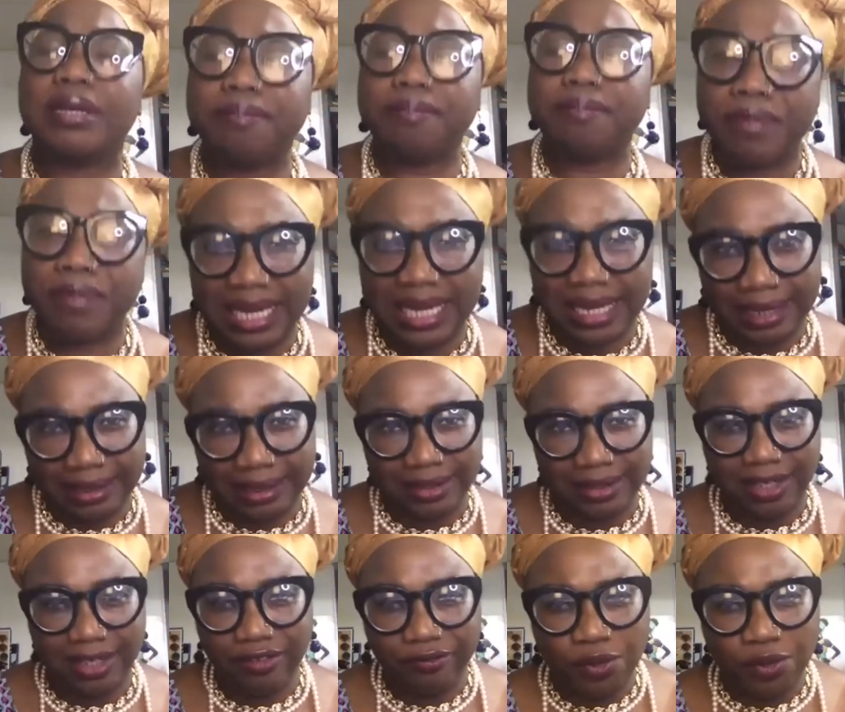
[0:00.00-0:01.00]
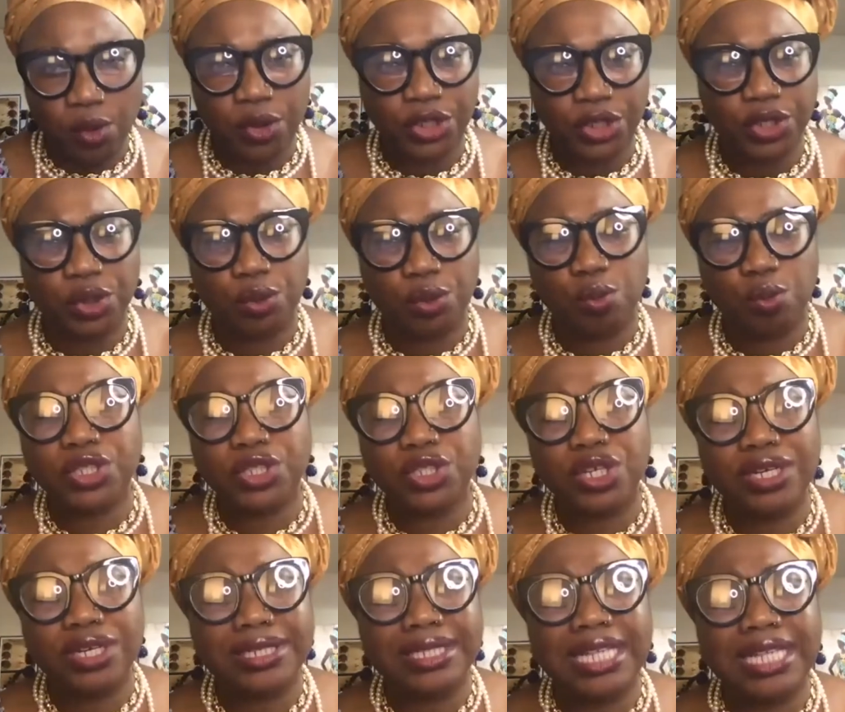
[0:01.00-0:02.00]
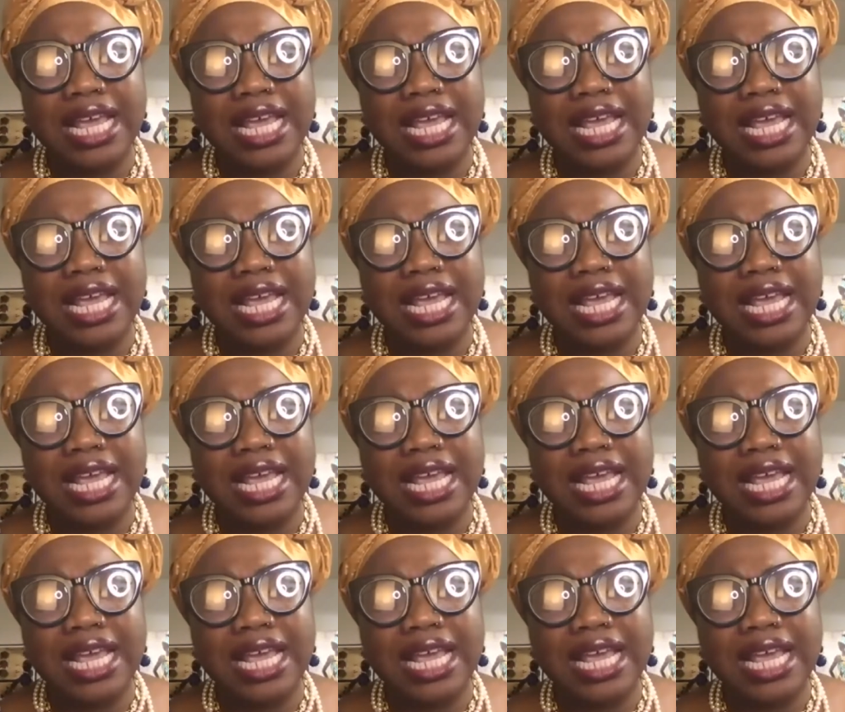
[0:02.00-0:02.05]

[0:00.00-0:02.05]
mean for you? What does